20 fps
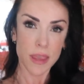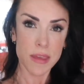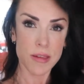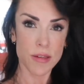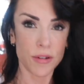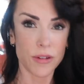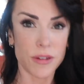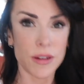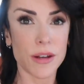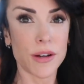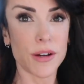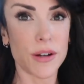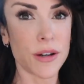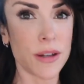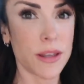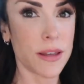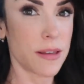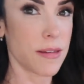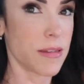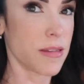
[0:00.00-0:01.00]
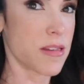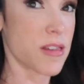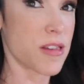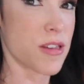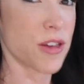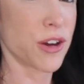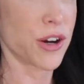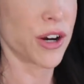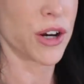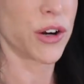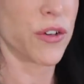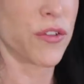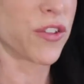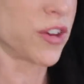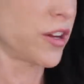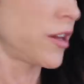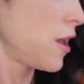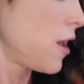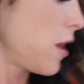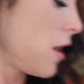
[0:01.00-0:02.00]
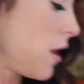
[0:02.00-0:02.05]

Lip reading: So dinner is served.